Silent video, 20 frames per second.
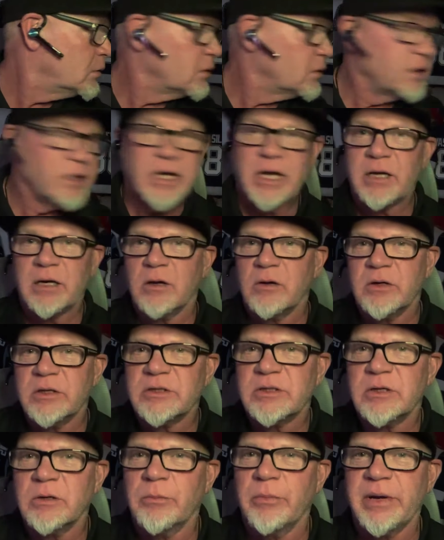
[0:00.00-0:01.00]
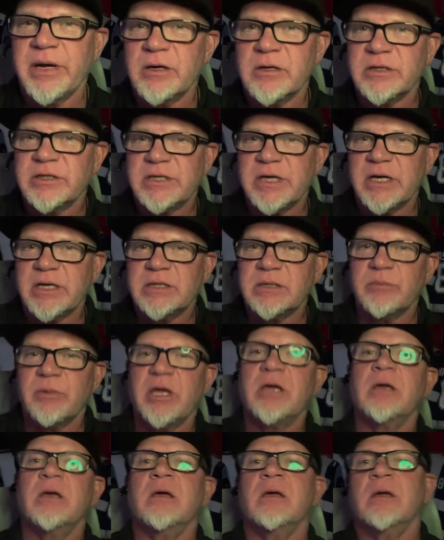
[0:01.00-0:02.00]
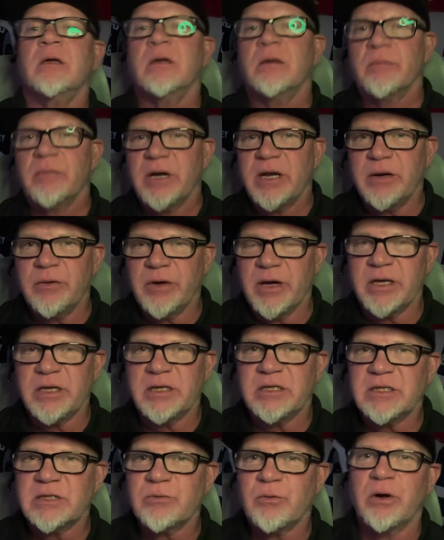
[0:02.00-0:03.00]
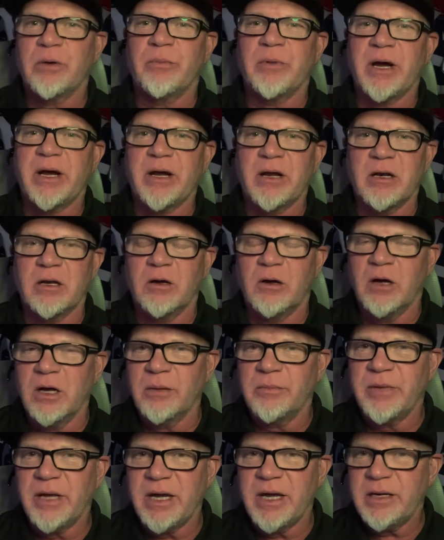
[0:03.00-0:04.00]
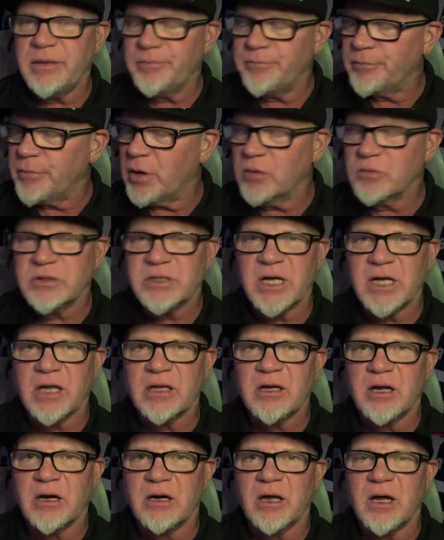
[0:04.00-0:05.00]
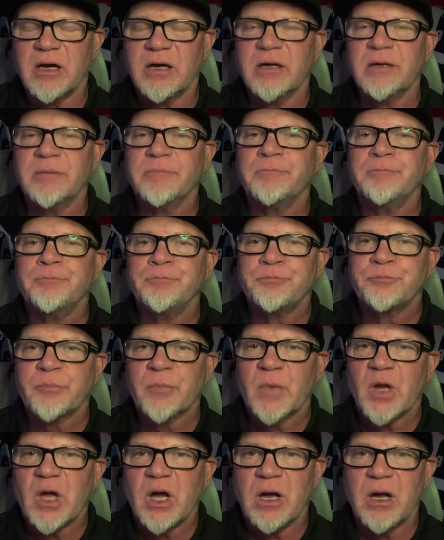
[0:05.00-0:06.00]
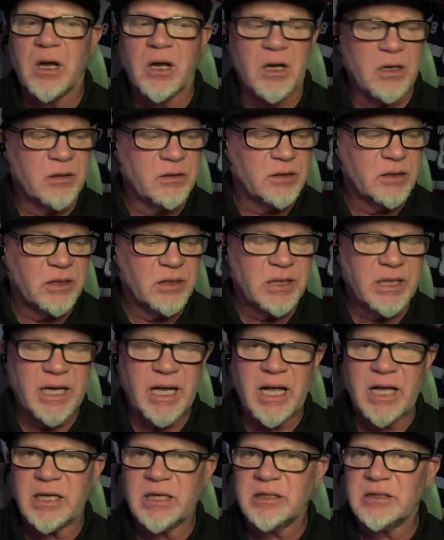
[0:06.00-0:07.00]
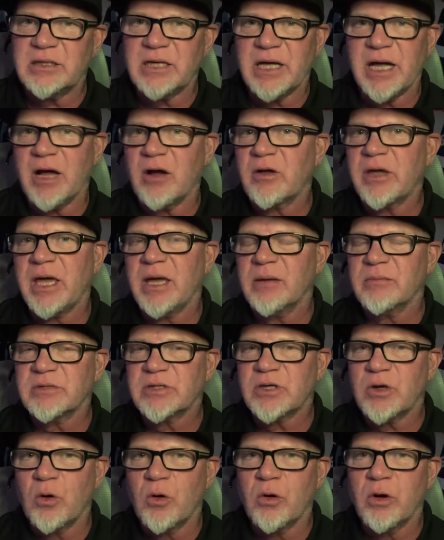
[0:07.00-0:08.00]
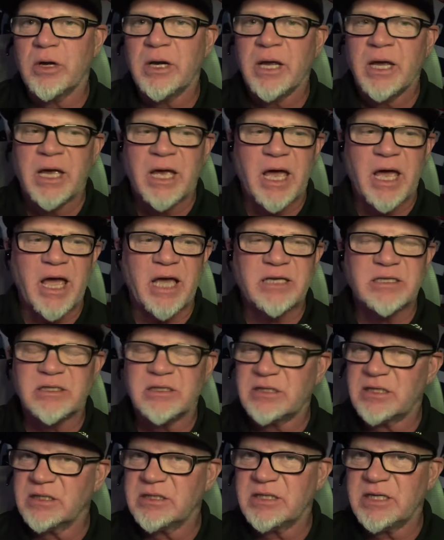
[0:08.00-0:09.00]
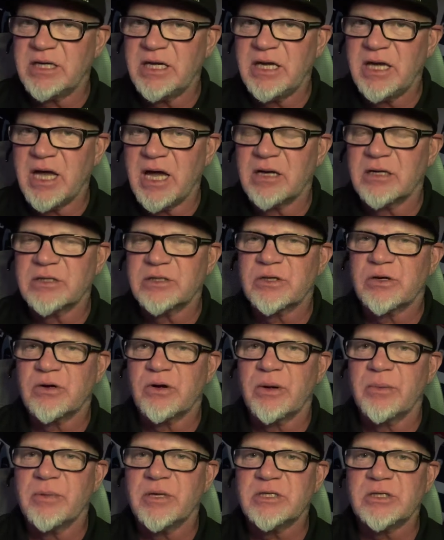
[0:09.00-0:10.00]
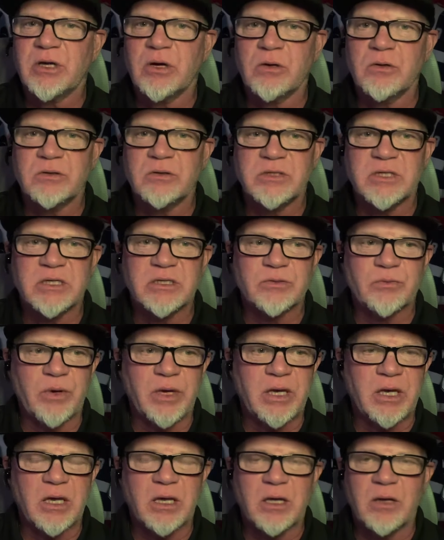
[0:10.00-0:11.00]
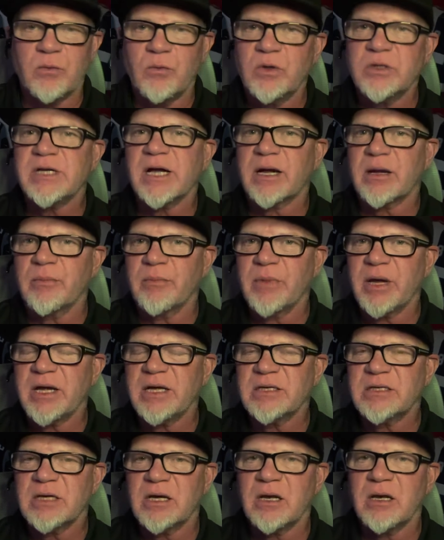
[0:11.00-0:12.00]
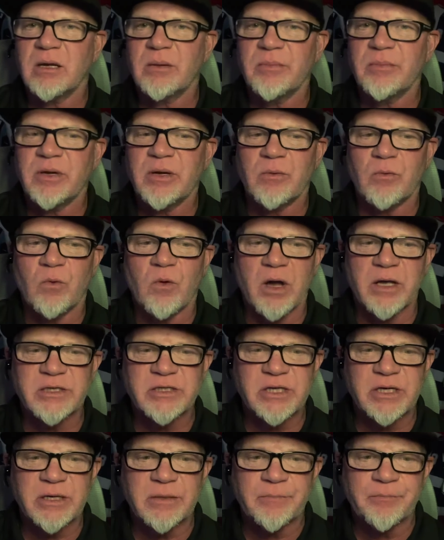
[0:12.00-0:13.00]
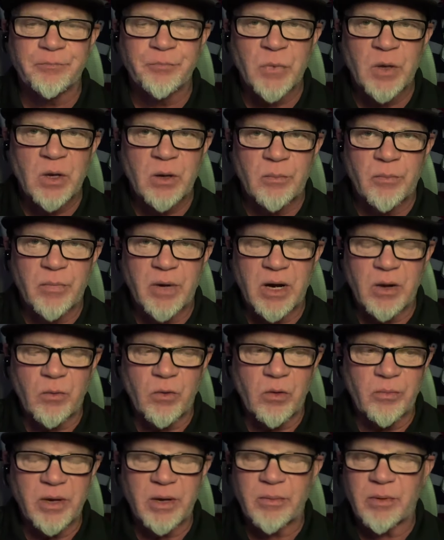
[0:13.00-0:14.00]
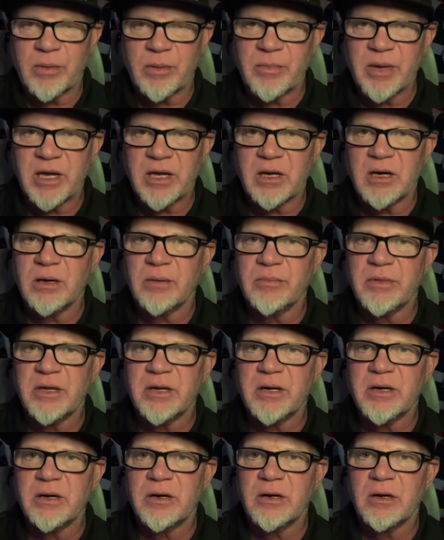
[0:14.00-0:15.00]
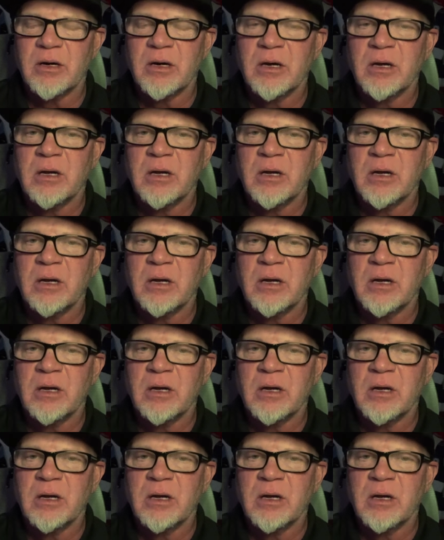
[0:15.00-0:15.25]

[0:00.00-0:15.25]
Yeah, no, there's no bears chasing me. But anyway, just wanted to bring a little update on South Carolina. Uh, I, how camp's going. Anxious to see how the scrimmage goes this weekend. Wish I could make it to Columbia and watch it, but I won't be able to make it up there.